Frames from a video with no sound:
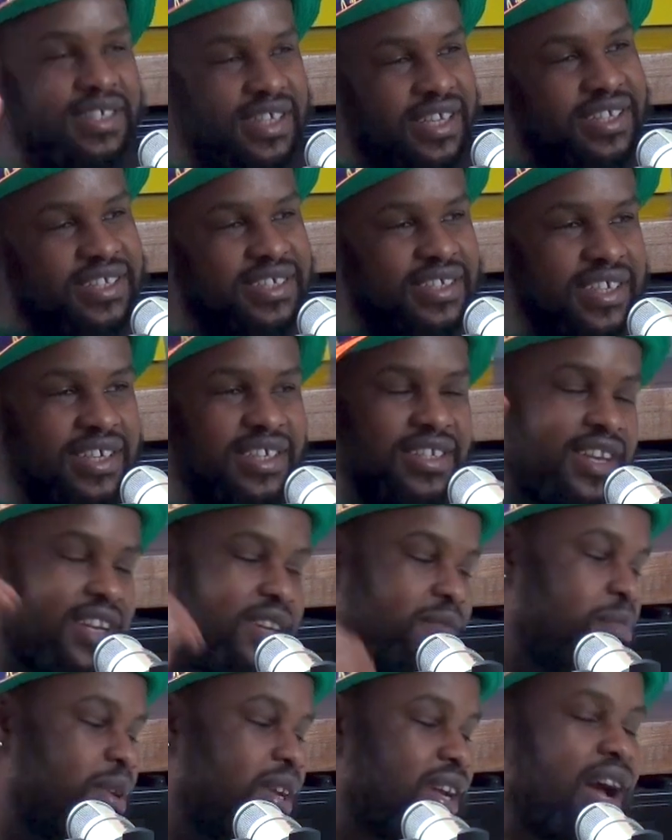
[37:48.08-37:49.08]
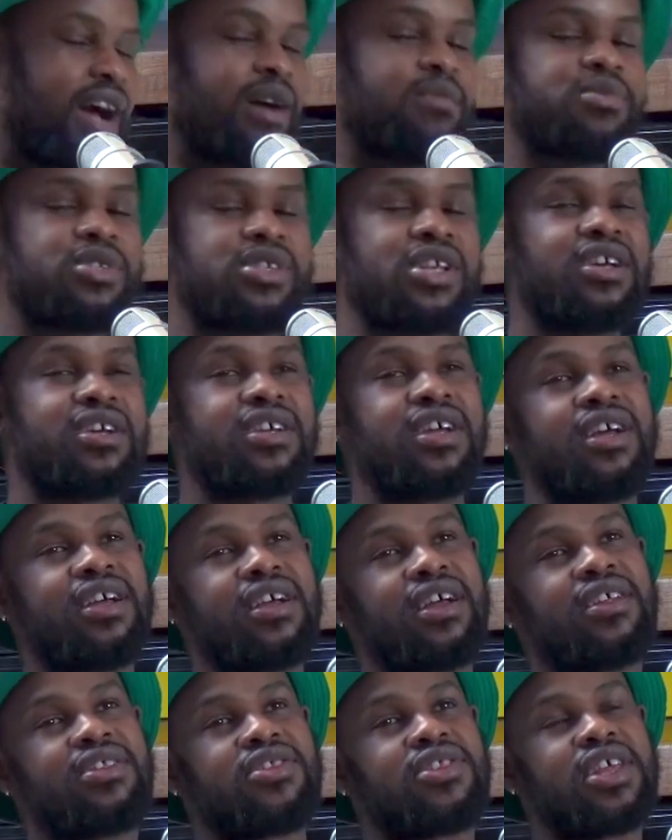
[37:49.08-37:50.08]
it becomes
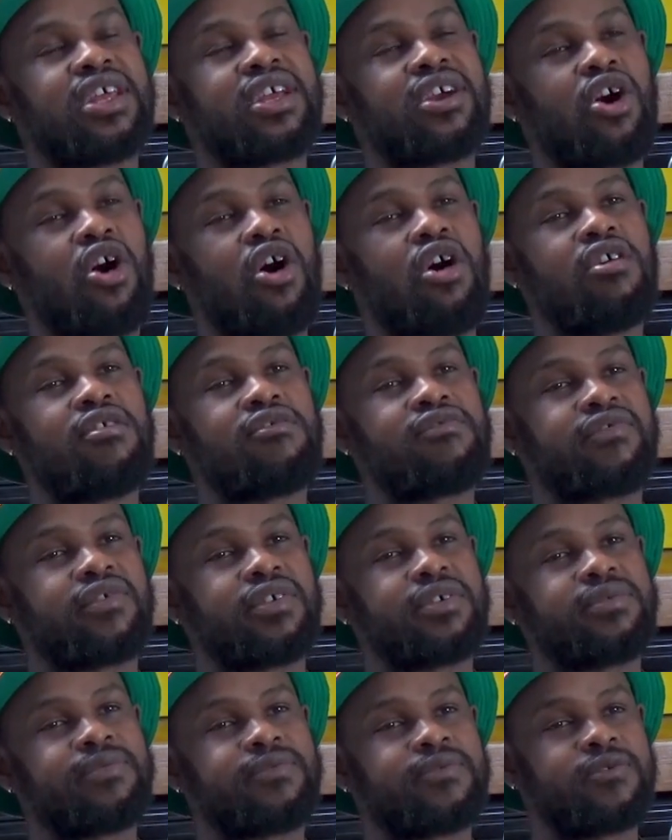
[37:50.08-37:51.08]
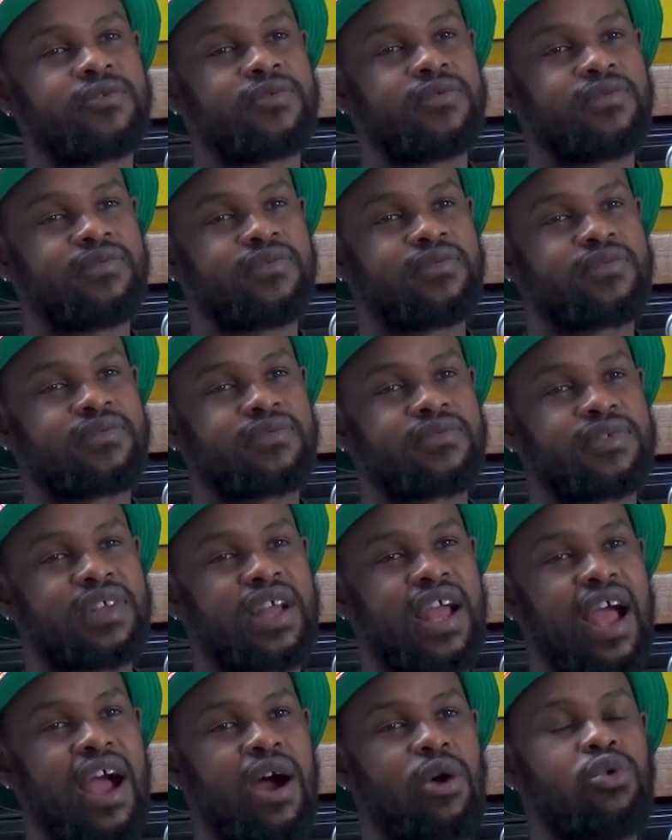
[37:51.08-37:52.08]
a thing of,
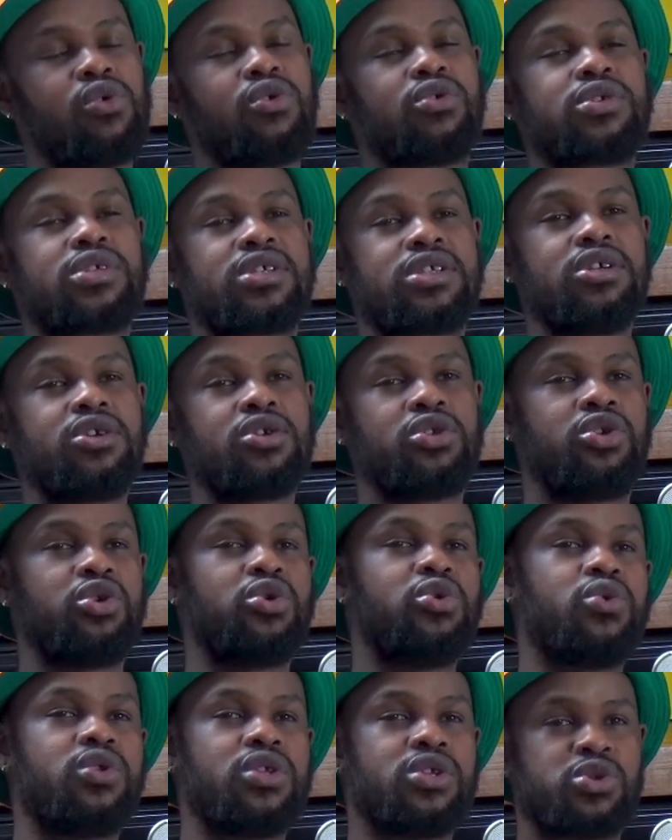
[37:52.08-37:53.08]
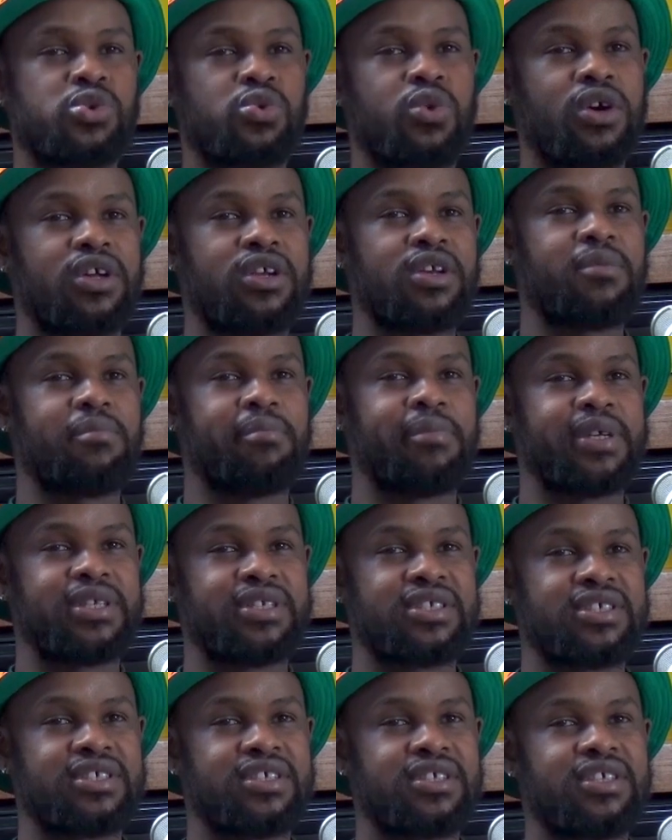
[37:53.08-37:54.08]
I will still do this one,
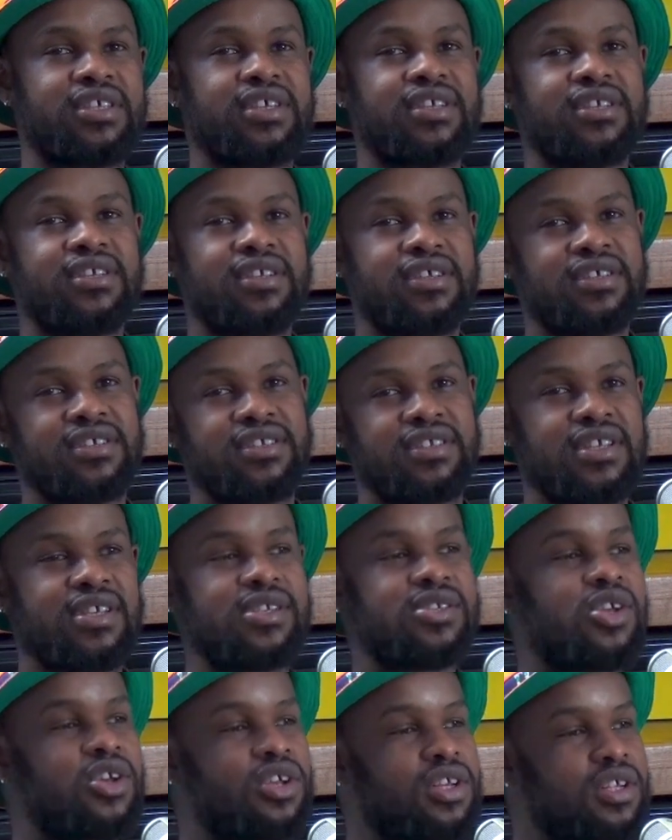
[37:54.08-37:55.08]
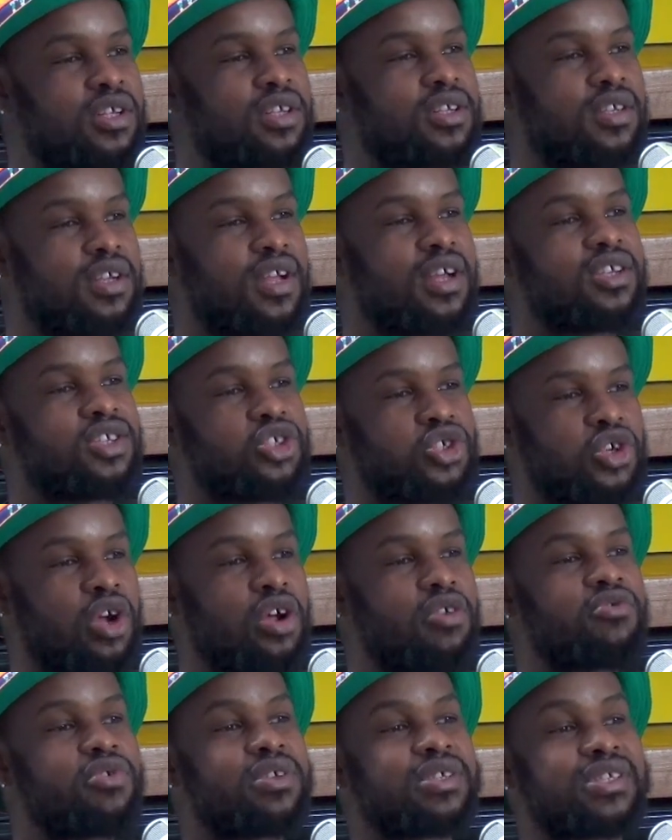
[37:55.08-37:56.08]
but these are
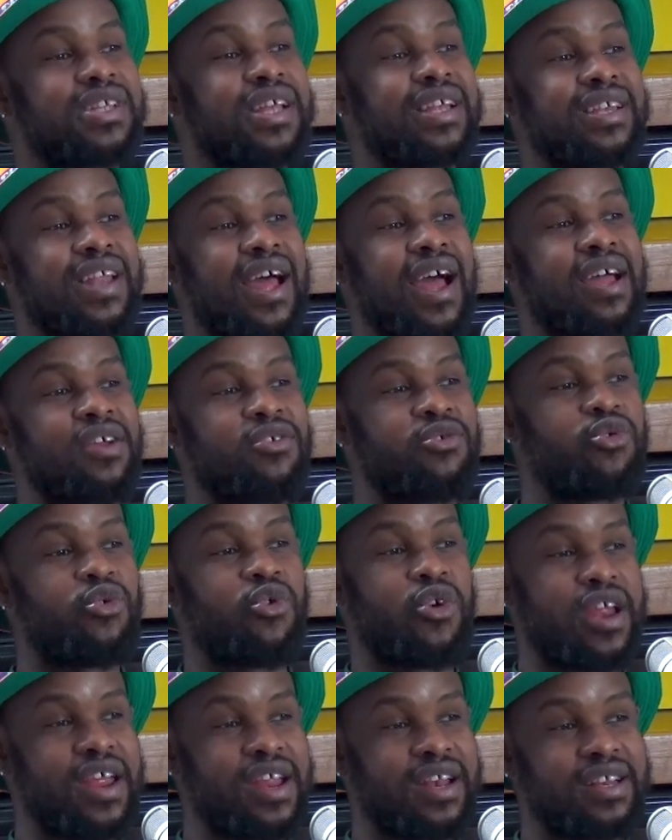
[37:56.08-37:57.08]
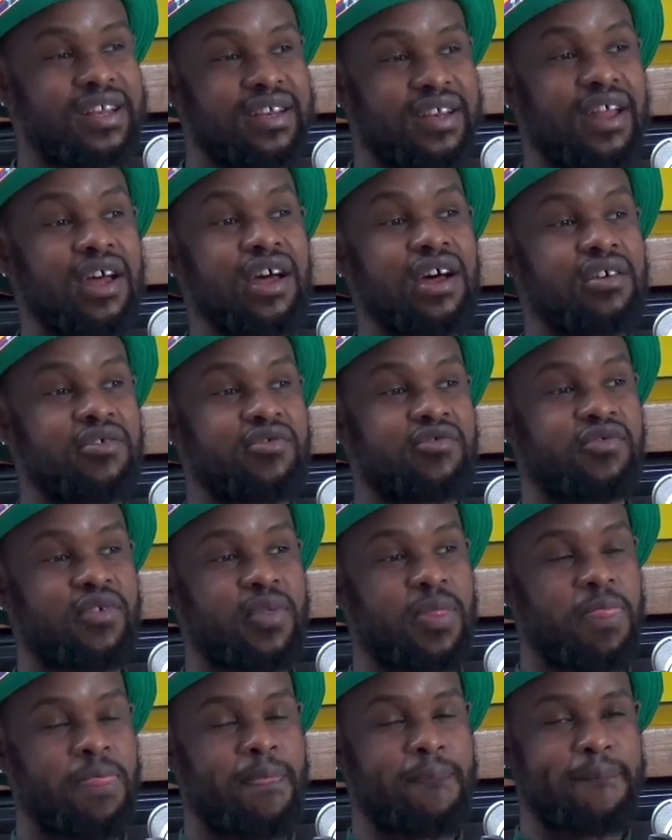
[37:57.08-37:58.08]
genres that I really love.
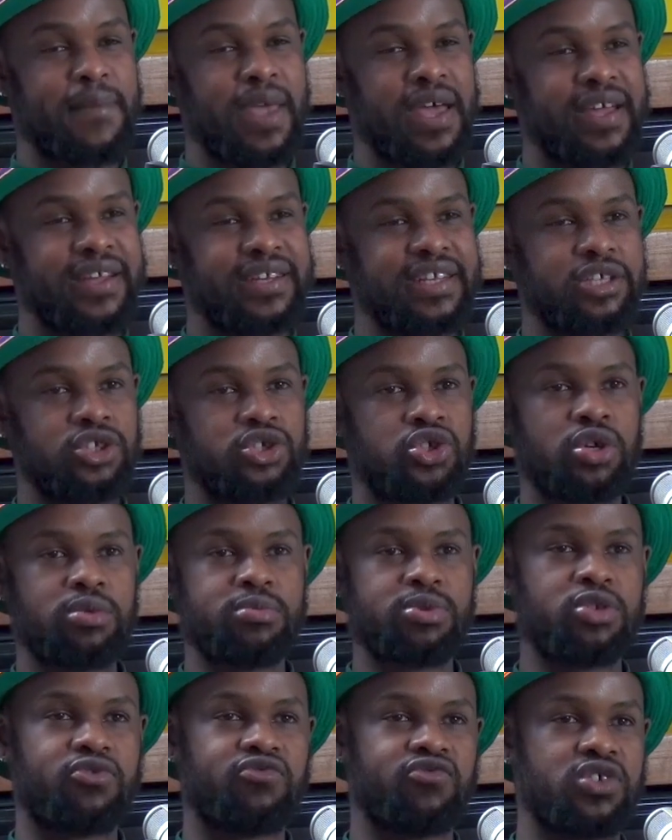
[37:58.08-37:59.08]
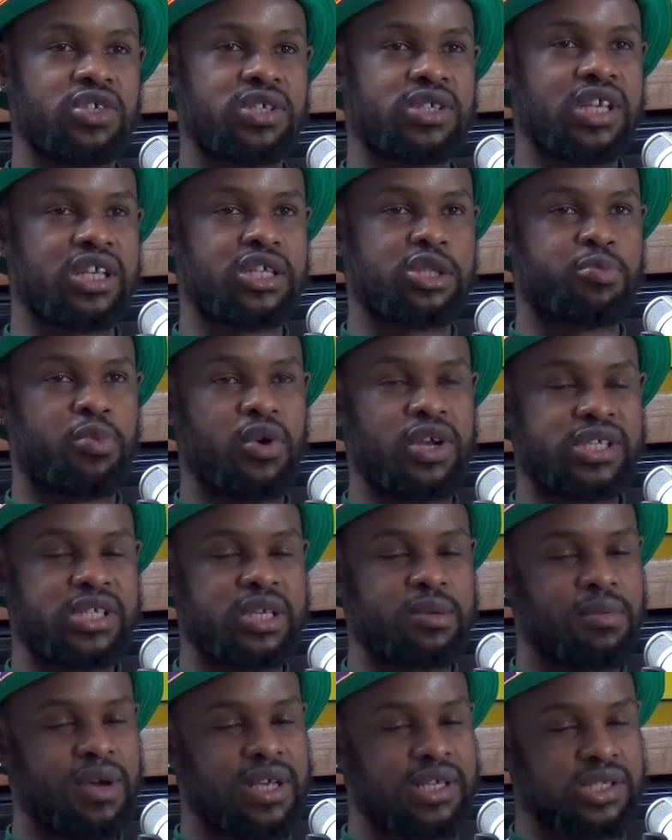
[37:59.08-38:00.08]
And in terms of just expressing
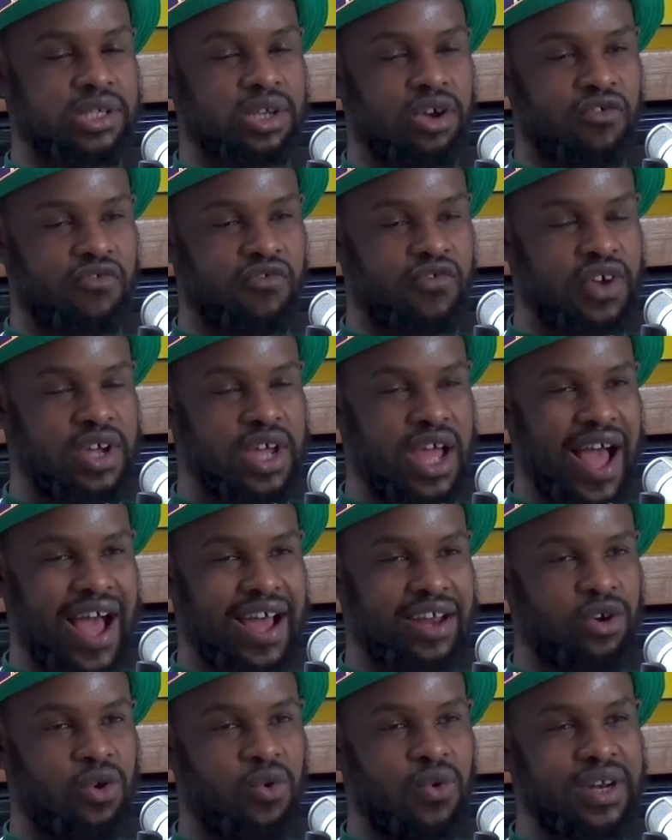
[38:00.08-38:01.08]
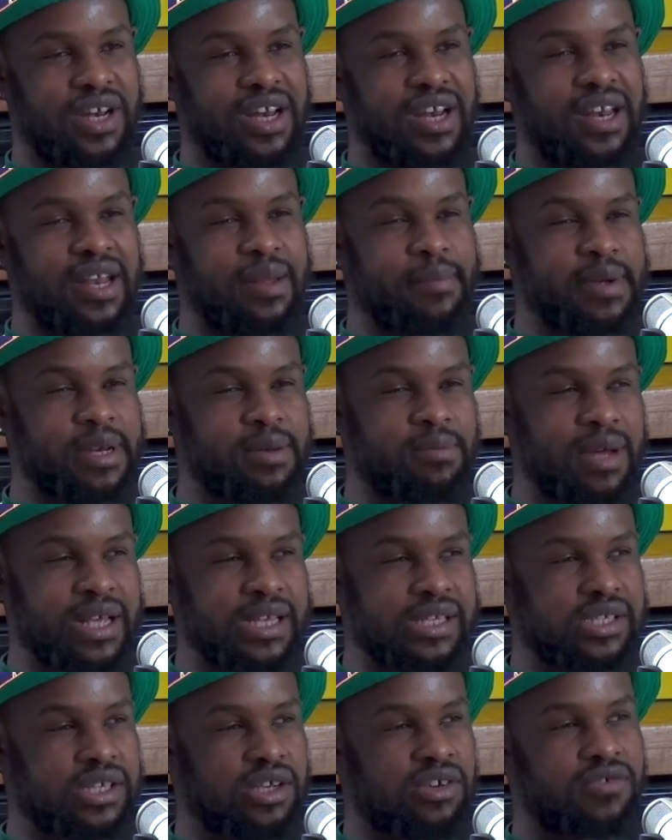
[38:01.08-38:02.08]
myself, I don't want to limit
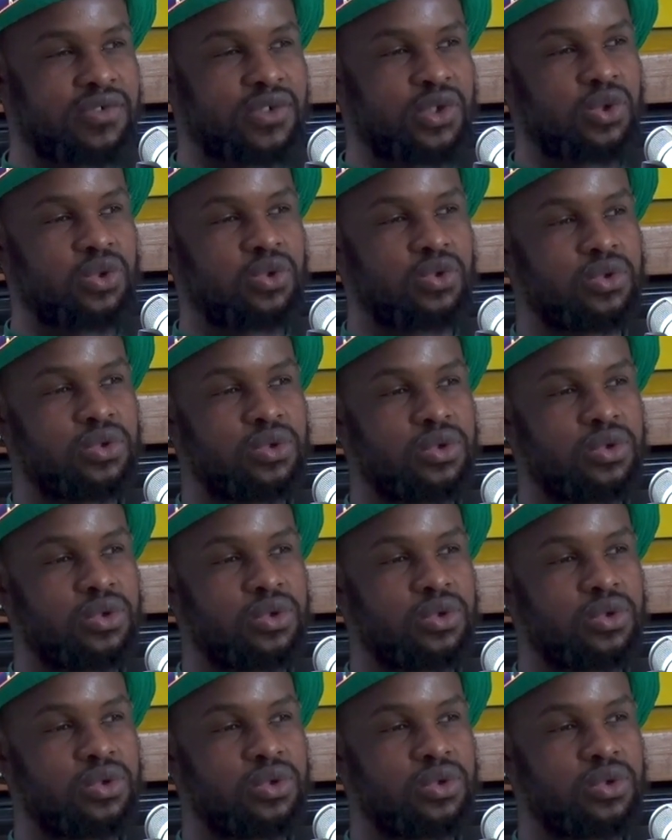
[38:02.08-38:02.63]
myself to